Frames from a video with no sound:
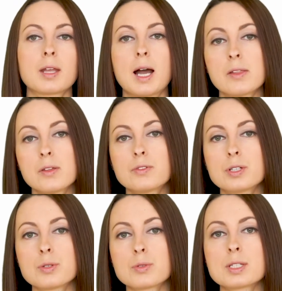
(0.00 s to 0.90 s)
Other free
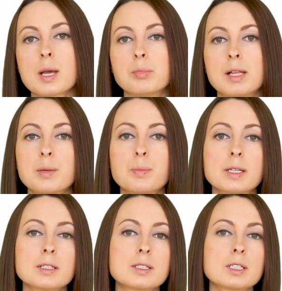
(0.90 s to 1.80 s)
zones apply
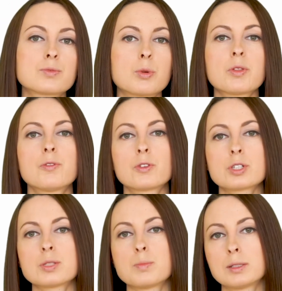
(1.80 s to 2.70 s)
penalties from the
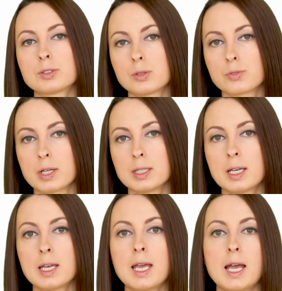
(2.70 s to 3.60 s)
first month already,